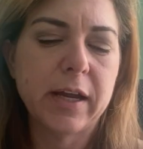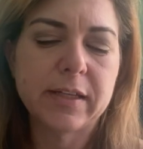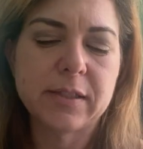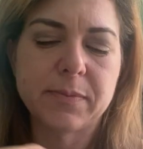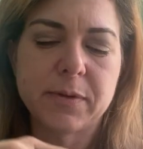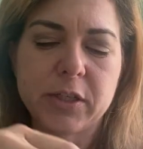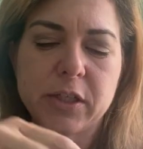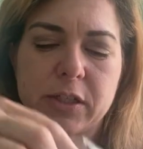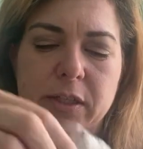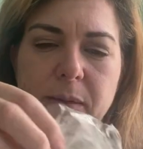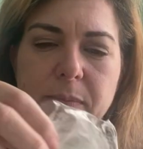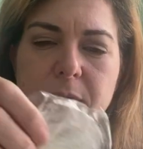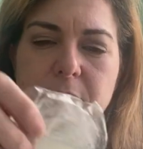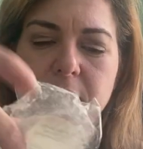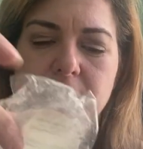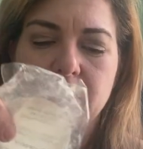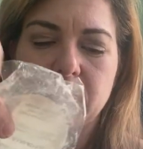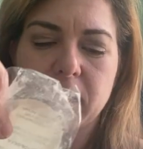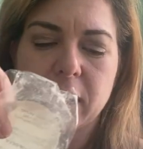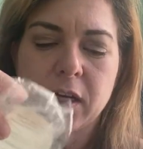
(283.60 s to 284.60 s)
as much as I put
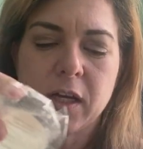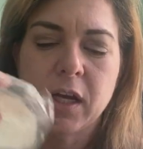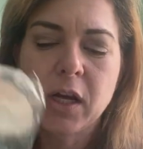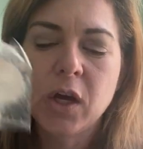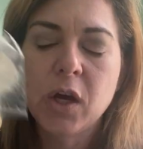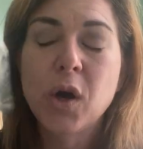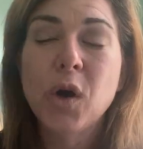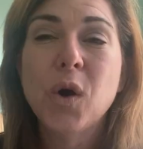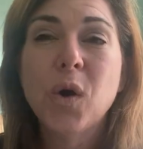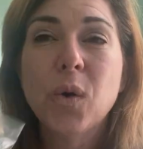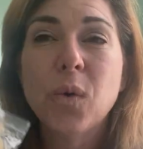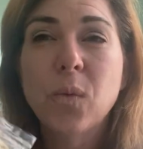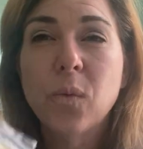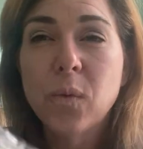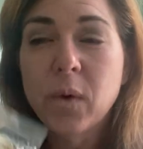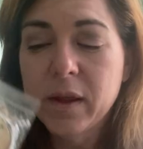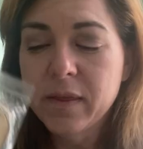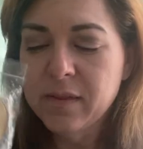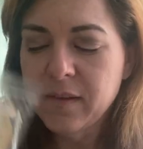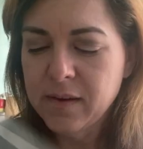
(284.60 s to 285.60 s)
in there.
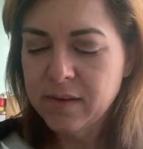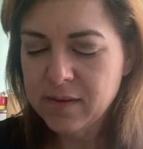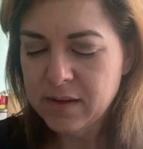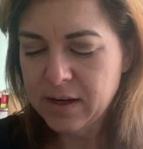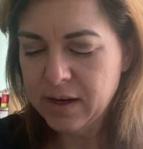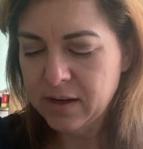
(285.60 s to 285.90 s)
One thing that